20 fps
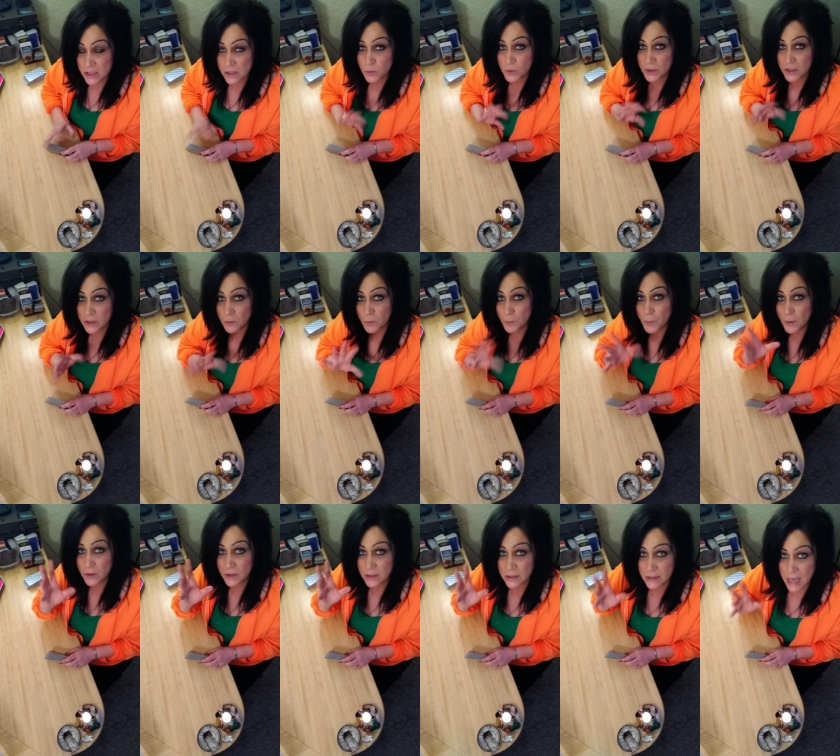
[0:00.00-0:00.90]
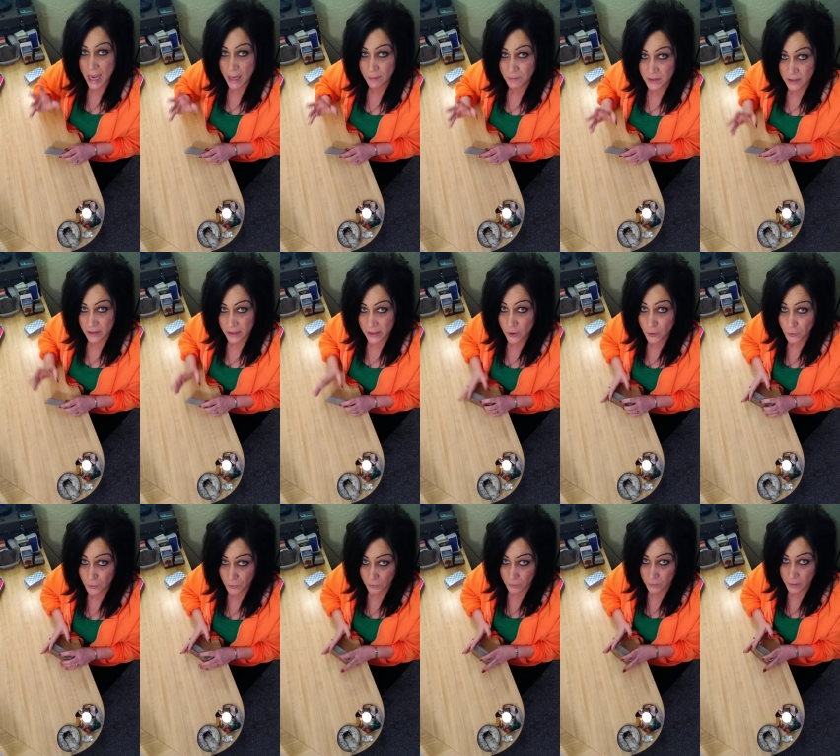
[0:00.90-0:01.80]
since we're dealing with both types in the
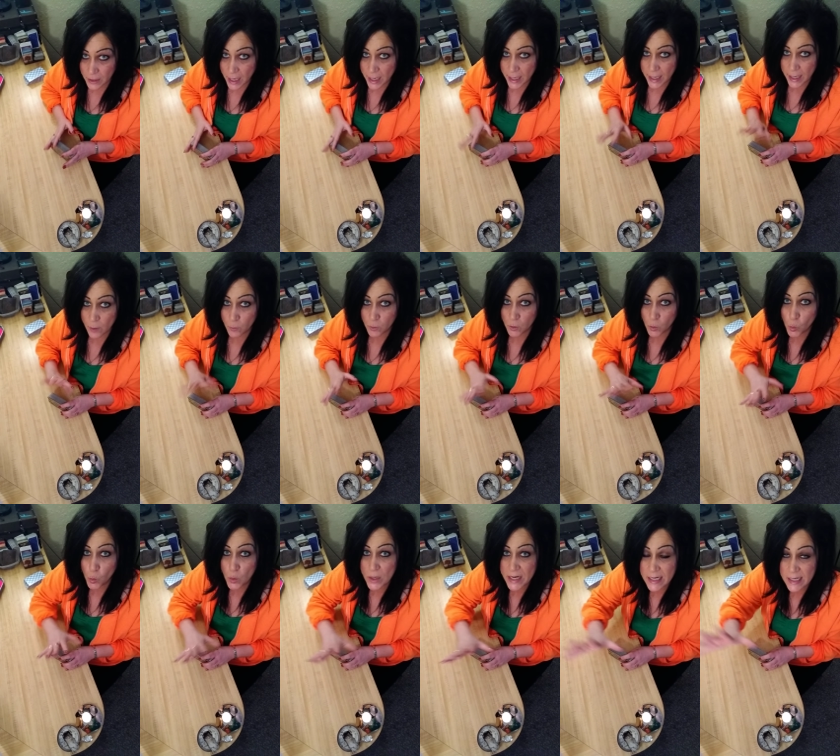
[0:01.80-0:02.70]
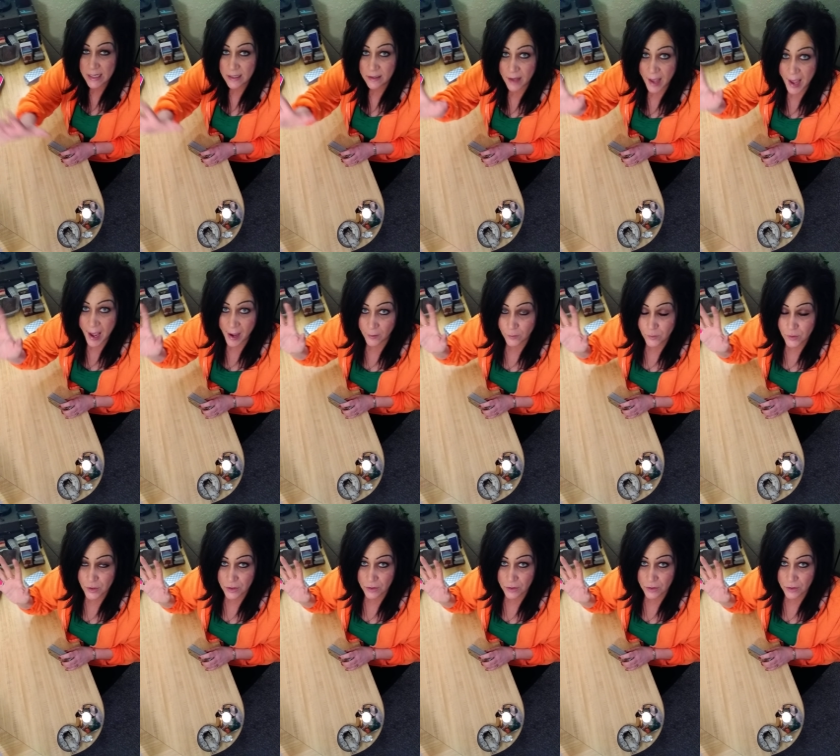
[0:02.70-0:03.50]
earth, okay? And we're weeding out